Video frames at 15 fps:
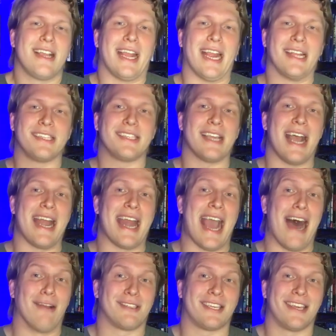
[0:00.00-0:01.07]
Inside
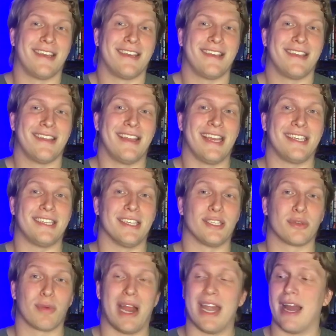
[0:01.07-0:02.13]
Out. This
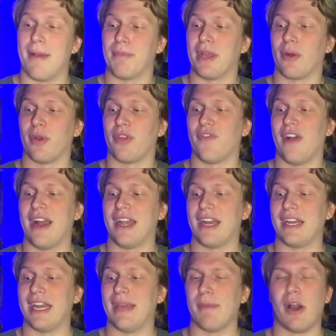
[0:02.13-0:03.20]
is right up there with
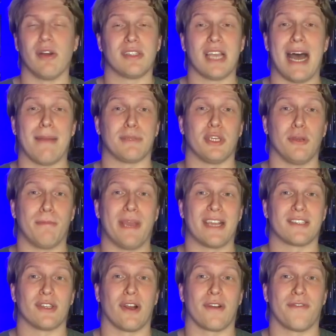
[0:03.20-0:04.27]
Finding Nemo, top two
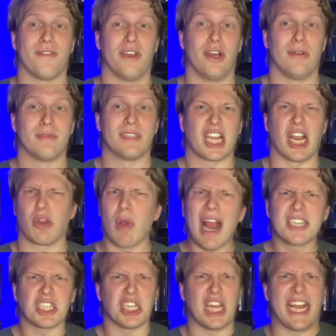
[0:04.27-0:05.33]
Pixar films.
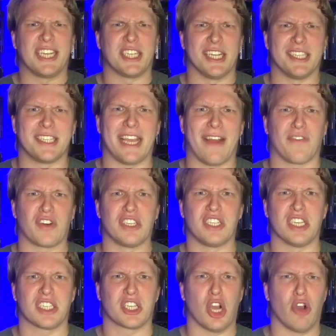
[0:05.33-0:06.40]
Congratulations, San
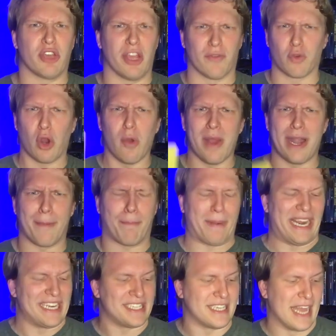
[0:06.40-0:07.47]
Francisco, you've ruined
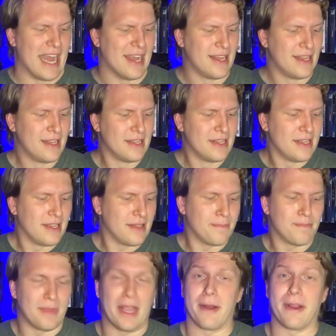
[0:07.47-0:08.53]
pizza.
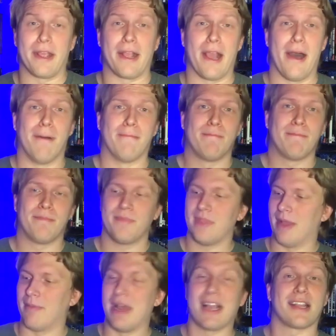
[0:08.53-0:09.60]
There you go.
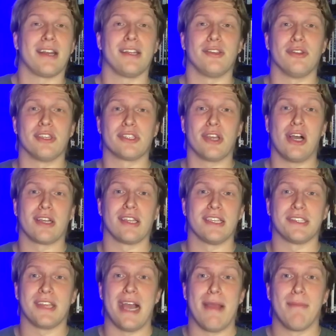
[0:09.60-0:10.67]
I'm not going to do the song
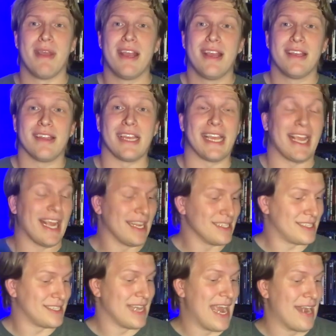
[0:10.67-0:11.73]
this time. The
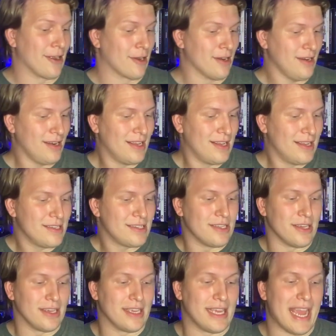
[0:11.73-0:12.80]
Insider,
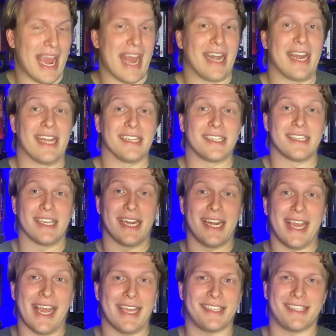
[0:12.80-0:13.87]
you get
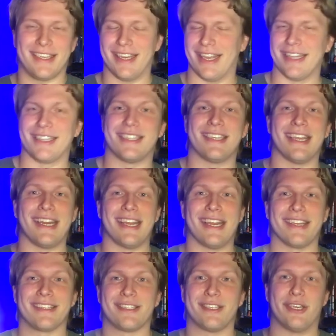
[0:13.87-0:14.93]
Insidious,
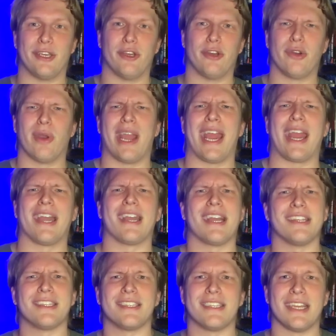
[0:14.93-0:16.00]
Insidious 2, and
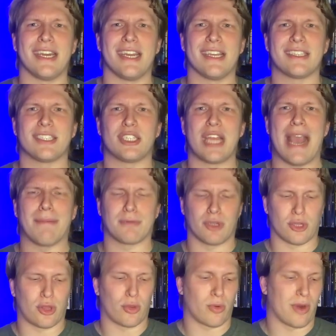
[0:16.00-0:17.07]
Insidious
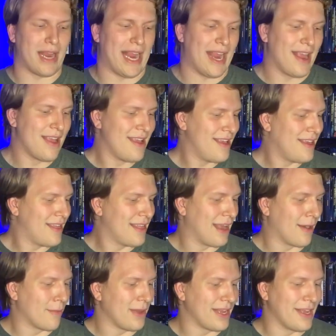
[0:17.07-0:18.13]
Chapter 3.
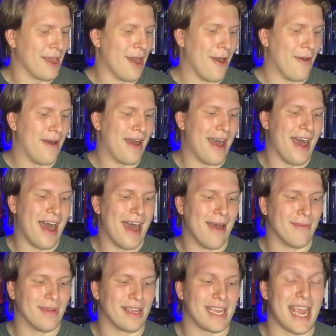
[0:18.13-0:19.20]
There we go.
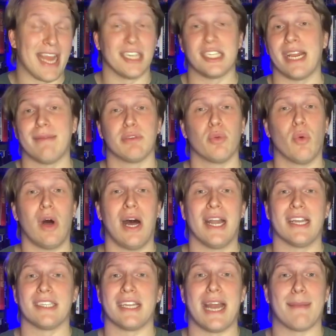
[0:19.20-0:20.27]
Again, James
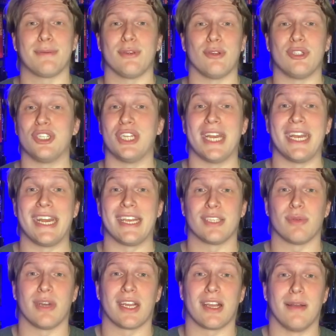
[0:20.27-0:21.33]
Wan is an absolute
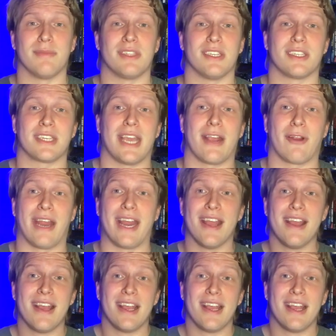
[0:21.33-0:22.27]
genius when it comes to scary.